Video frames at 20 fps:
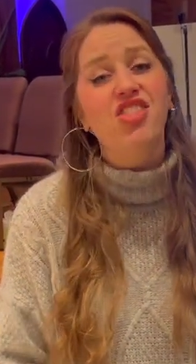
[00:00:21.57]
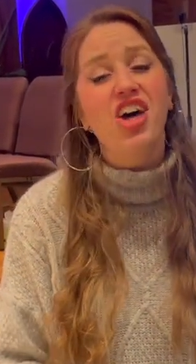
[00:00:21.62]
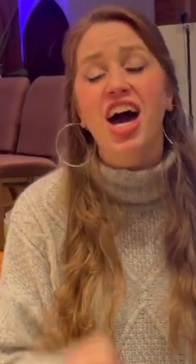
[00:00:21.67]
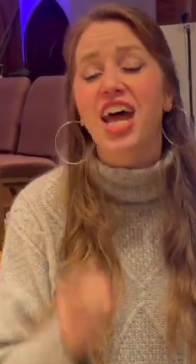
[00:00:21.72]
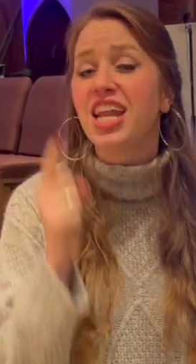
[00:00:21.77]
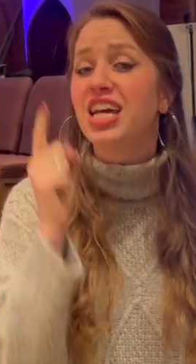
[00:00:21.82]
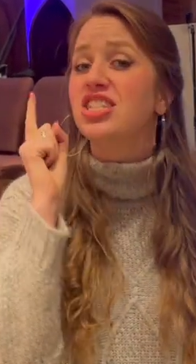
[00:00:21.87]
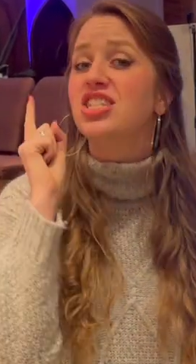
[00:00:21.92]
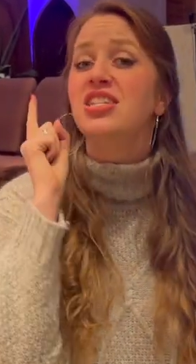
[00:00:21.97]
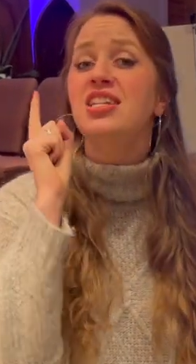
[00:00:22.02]
that
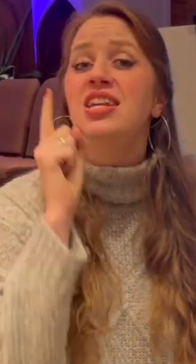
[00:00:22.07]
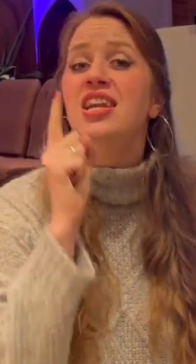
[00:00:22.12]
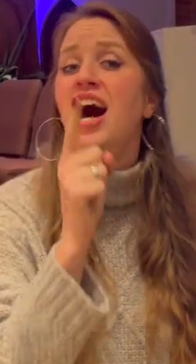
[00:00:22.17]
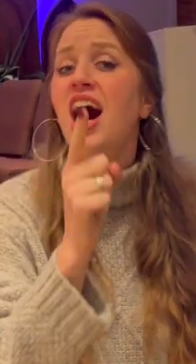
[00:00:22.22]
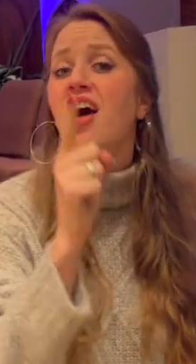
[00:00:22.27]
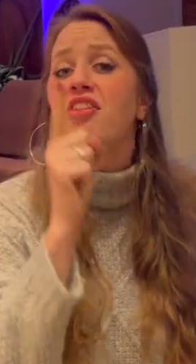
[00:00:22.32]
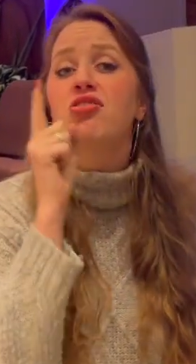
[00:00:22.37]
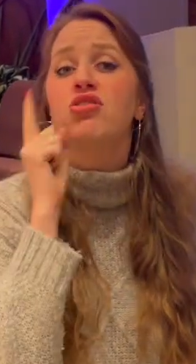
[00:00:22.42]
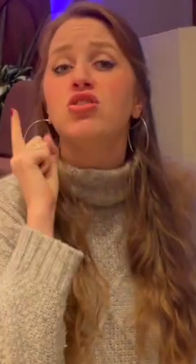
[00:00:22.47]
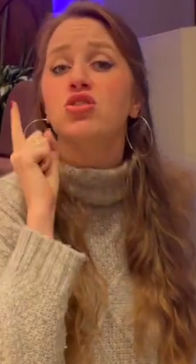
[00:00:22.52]
is
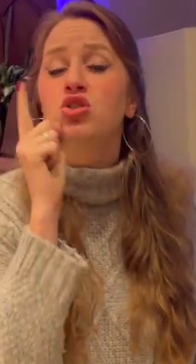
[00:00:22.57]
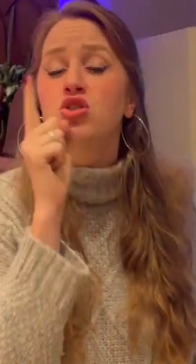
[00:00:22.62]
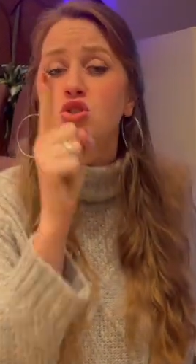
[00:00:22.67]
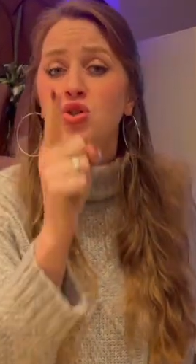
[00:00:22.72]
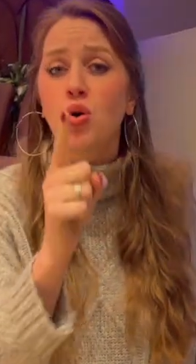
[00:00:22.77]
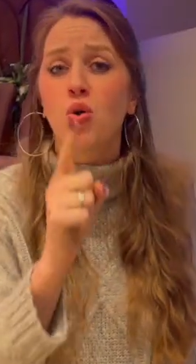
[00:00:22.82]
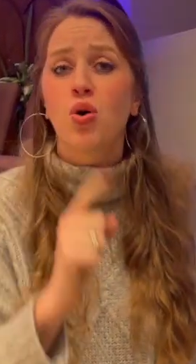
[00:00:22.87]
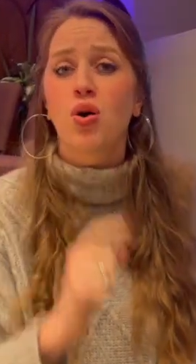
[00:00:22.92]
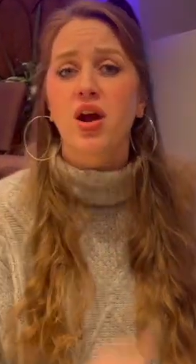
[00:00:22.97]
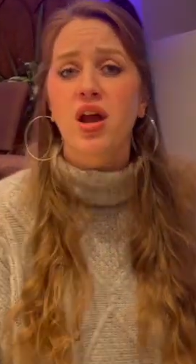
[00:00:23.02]
not the
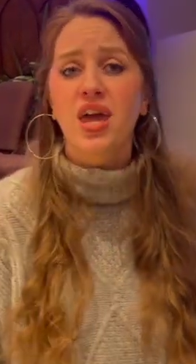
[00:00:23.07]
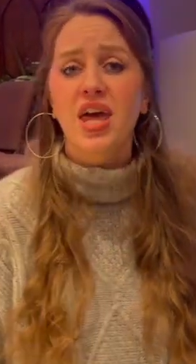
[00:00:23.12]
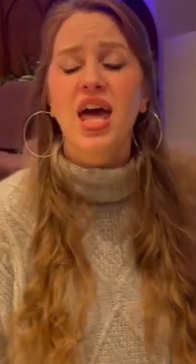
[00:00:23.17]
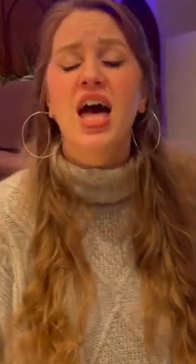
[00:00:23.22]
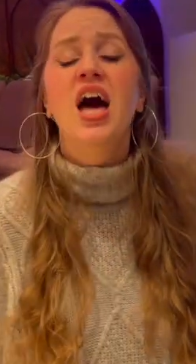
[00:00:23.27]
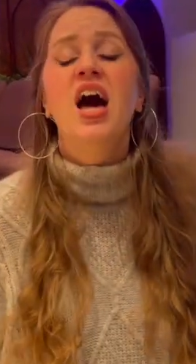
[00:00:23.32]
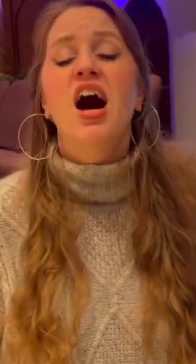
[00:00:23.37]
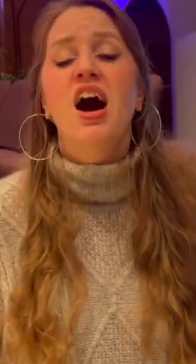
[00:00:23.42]
story